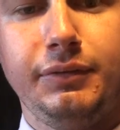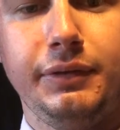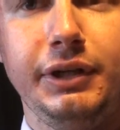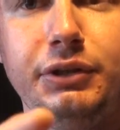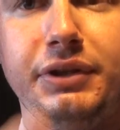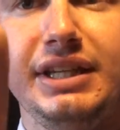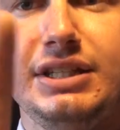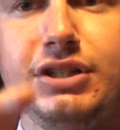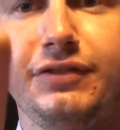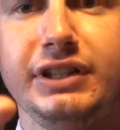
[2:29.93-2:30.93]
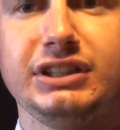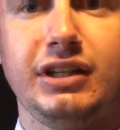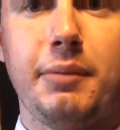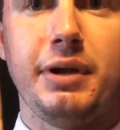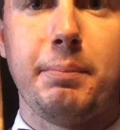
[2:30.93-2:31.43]
we're going to do with these two fingers,
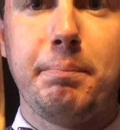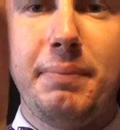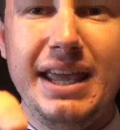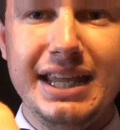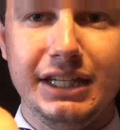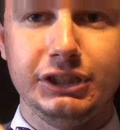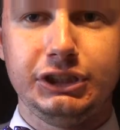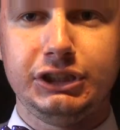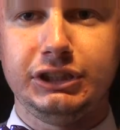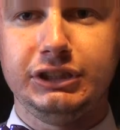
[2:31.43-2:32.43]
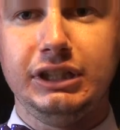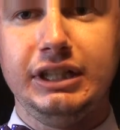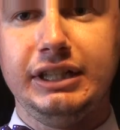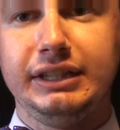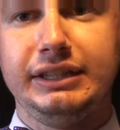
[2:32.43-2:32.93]
I'm going to pinch
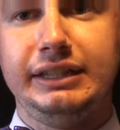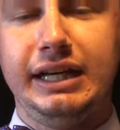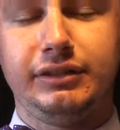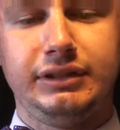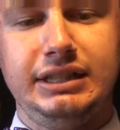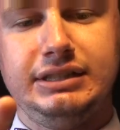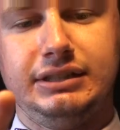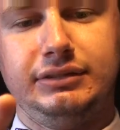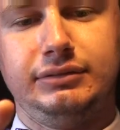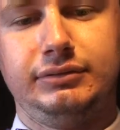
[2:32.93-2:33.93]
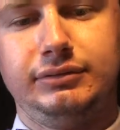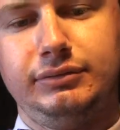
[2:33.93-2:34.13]
that raisin.